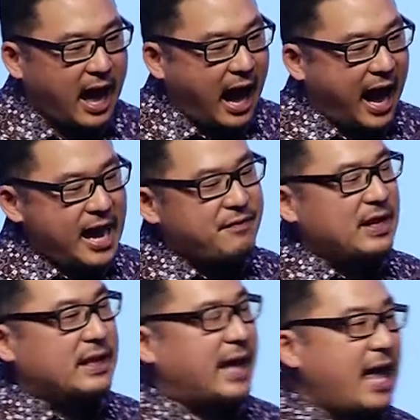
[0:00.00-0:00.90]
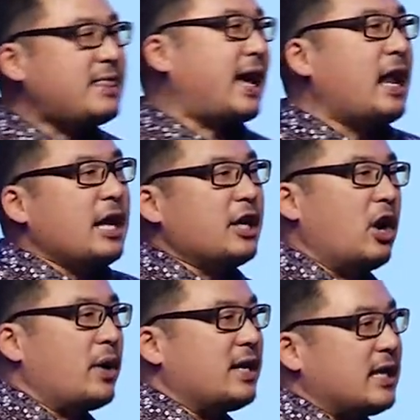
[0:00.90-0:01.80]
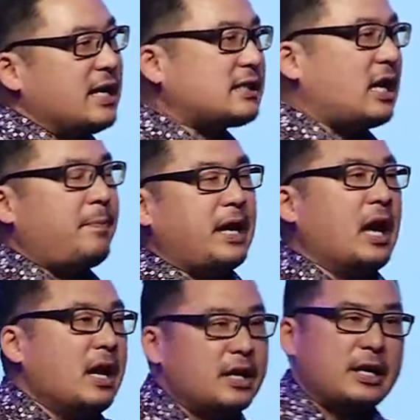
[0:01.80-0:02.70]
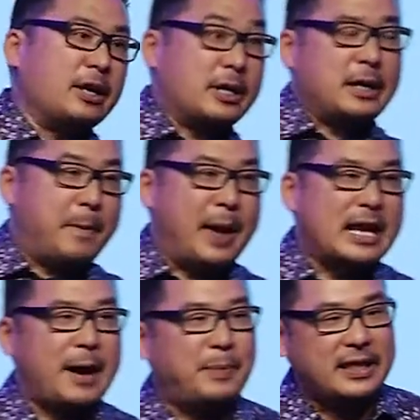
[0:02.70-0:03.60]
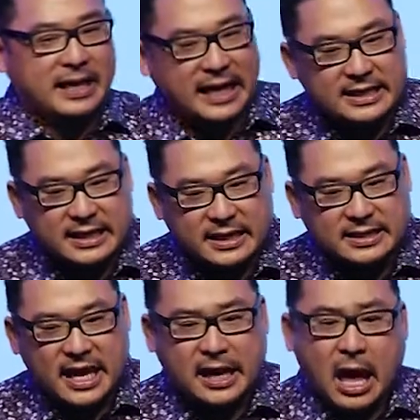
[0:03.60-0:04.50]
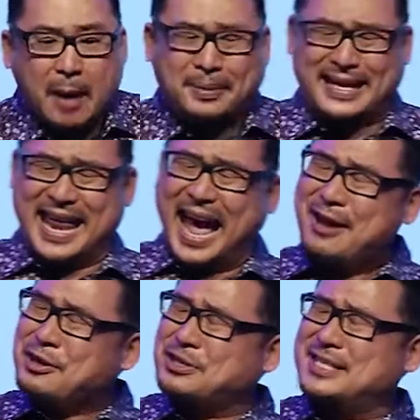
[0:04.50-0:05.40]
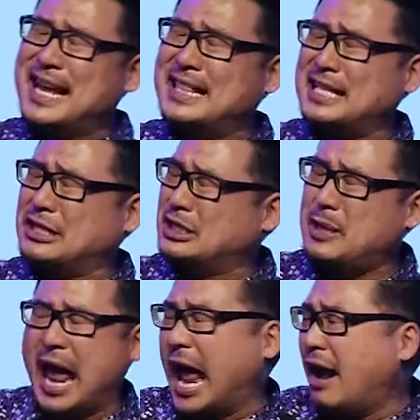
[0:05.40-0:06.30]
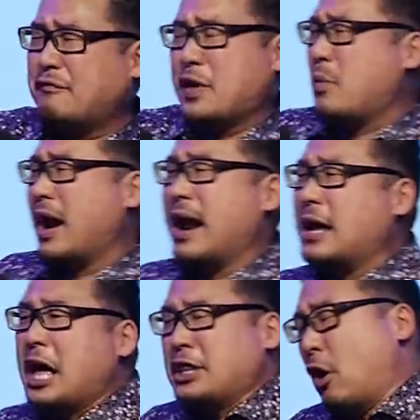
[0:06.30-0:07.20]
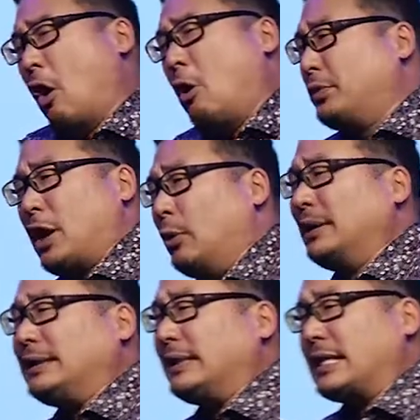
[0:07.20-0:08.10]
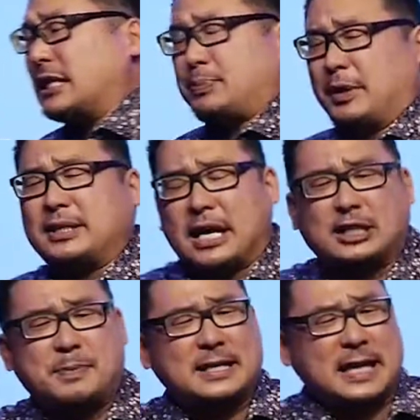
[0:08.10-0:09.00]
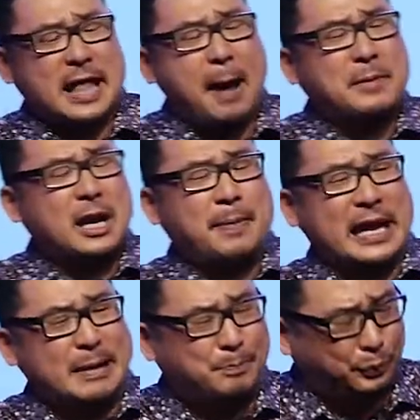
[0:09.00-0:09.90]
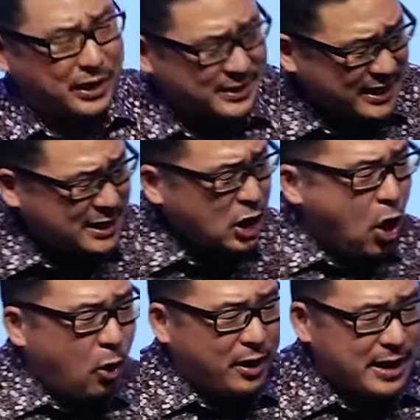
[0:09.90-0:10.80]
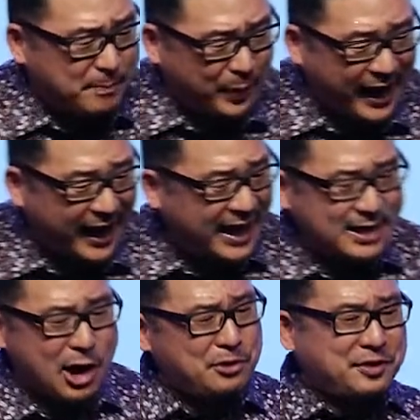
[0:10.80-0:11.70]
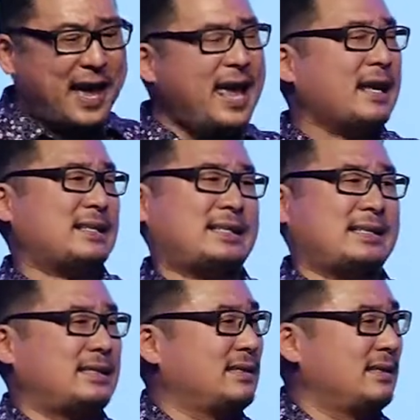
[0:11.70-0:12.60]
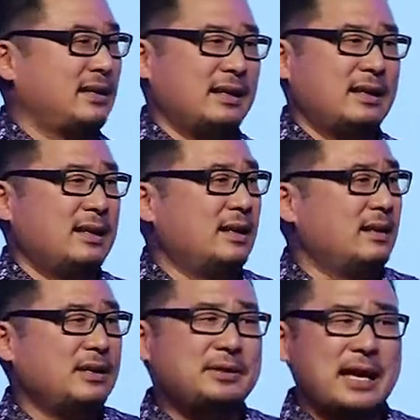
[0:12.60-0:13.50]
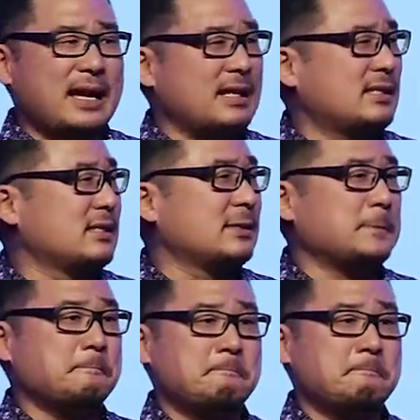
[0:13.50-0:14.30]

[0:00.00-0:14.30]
I even get that, you know, it's going to be, you know, it may not be the easiest thing. But now you're saying that the only thing that the Spirit tells me is that I'm going to be imprisoned or in pain? No thanks. No thanks.